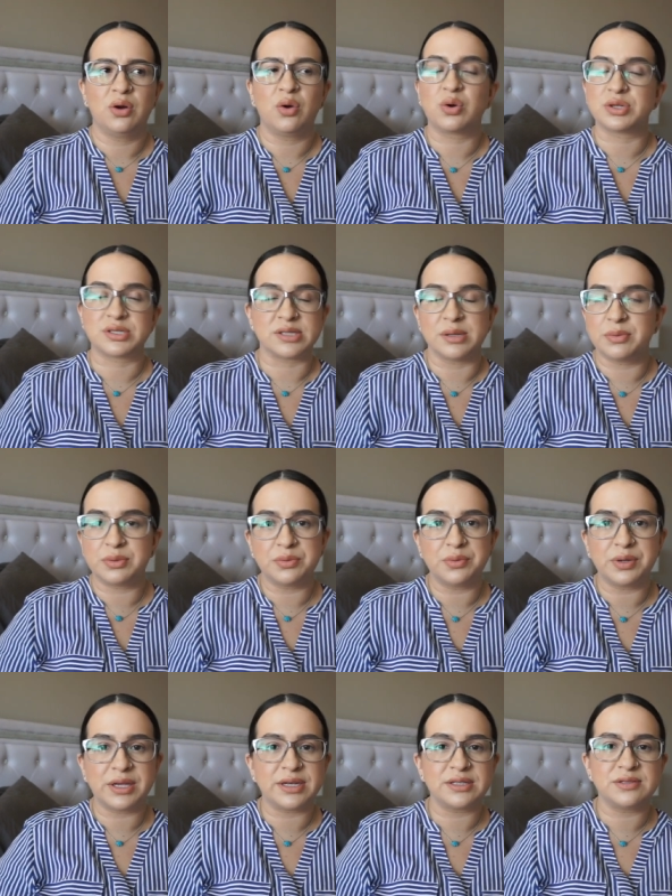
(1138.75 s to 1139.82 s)
or someone will
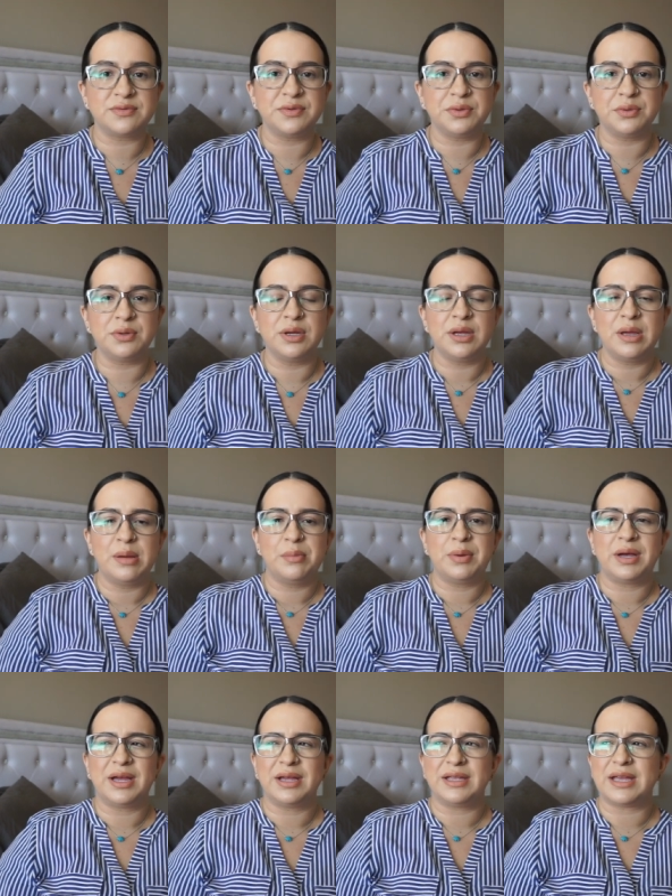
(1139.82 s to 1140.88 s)
get us food,
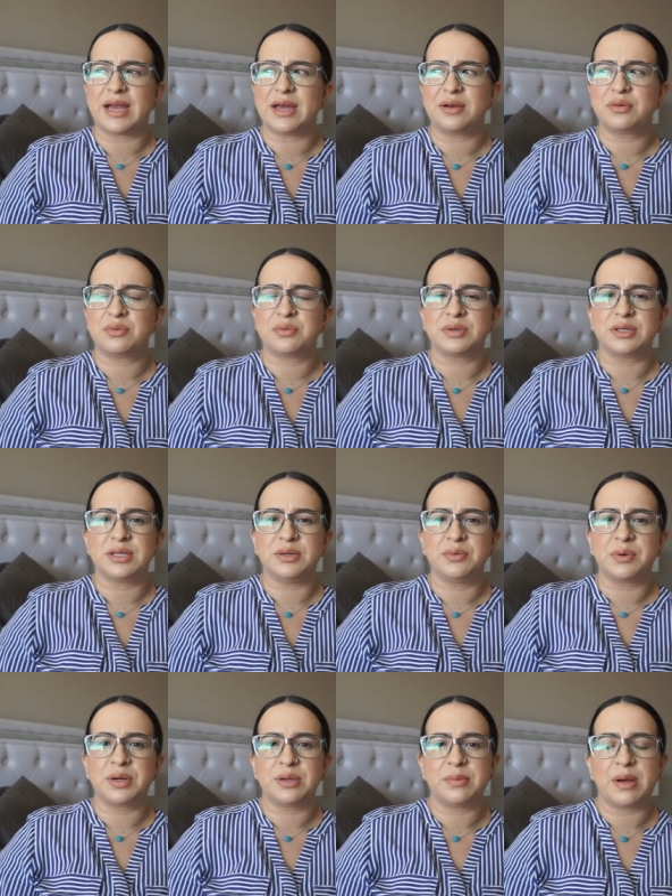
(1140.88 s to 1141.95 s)
but yeah, I don't really
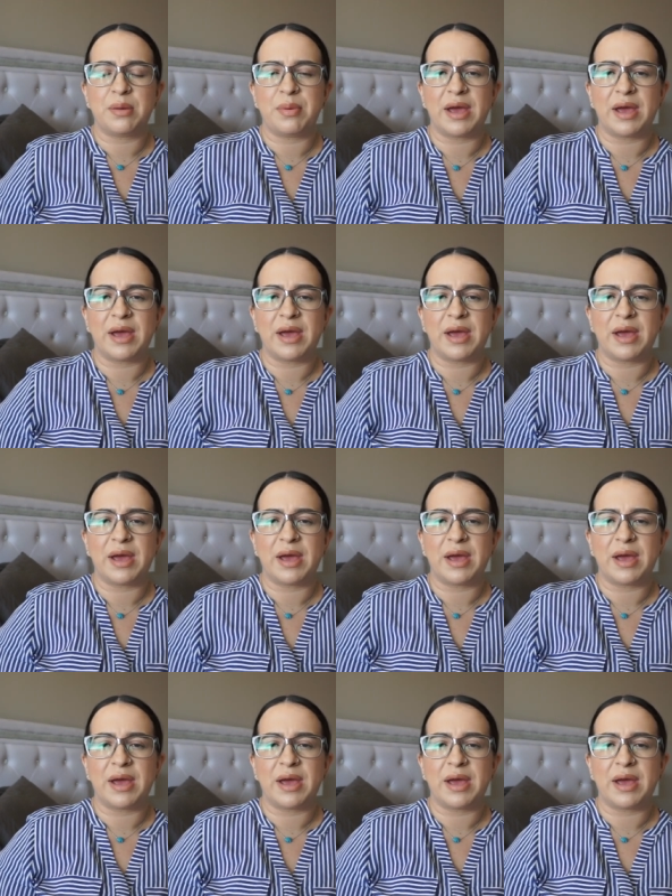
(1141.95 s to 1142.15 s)
worry about